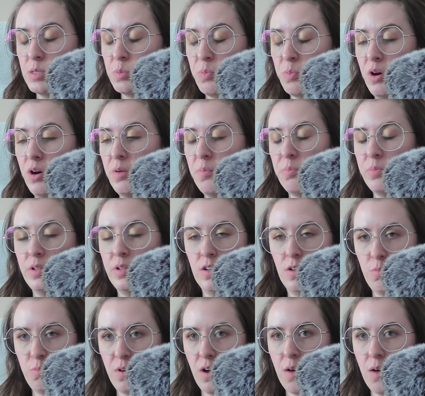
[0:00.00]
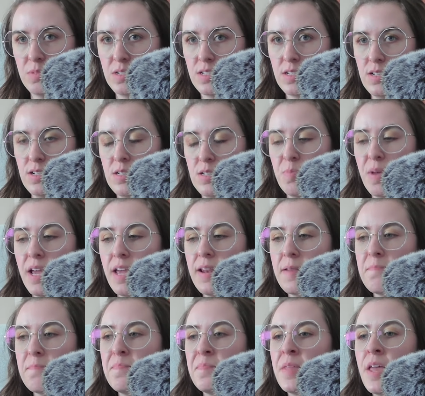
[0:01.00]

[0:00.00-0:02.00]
part, but no promises made.